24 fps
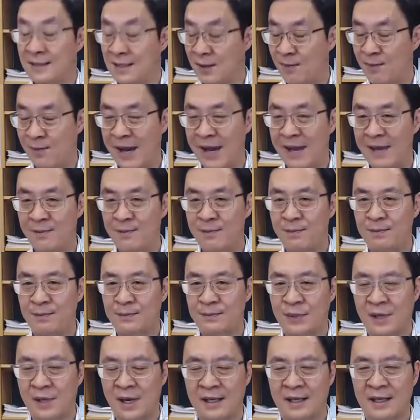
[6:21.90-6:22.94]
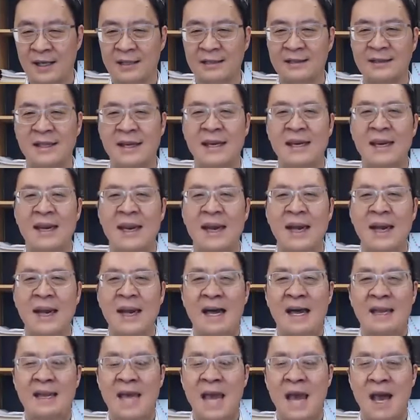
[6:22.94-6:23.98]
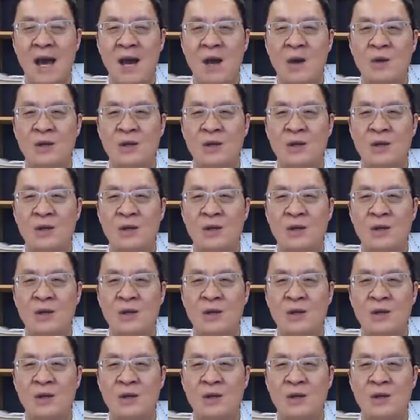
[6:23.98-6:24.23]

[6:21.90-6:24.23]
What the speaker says: byproduct, and that